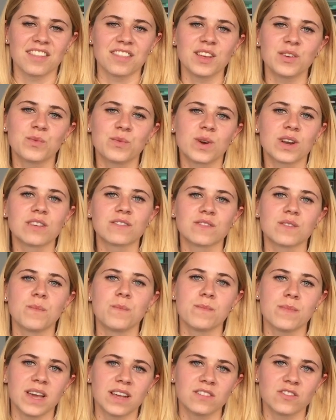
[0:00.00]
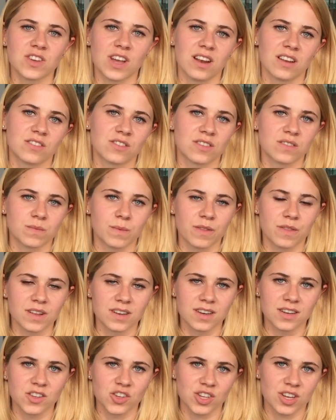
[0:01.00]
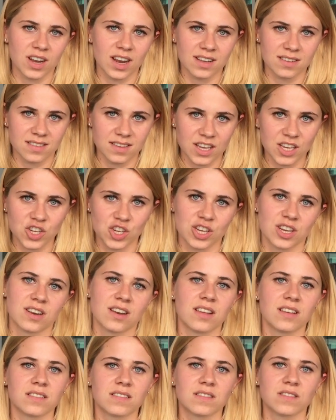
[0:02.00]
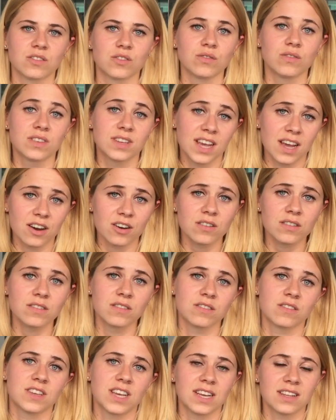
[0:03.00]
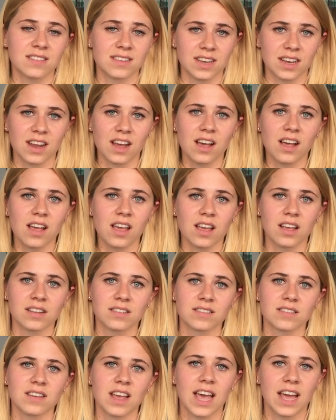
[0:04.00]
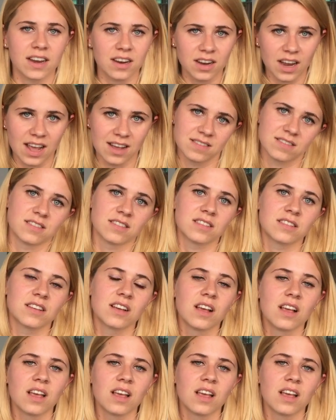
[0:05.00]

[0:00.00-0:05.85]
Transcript: I think one of the main challenges within digitalization is to dare to take data and analyze it,